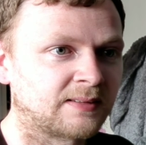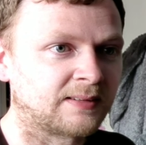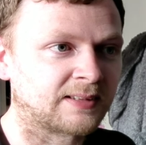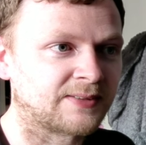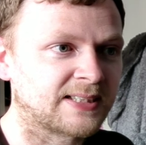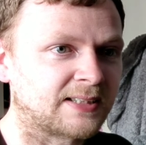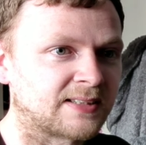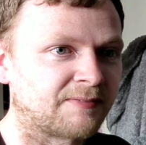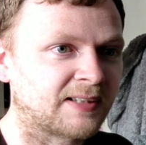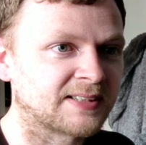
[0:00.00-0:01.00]
Like I said, it's a
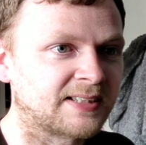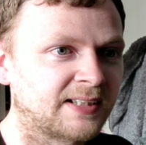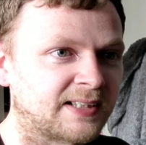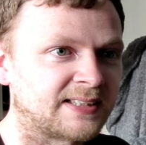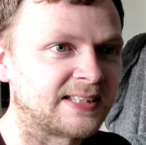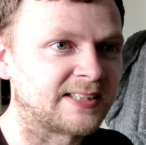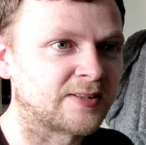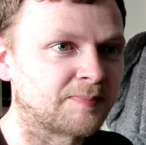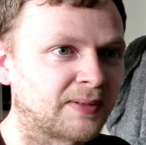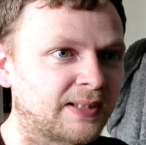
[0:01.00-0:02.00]
fast deck. It's easy to
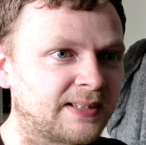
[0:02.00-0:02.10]
play.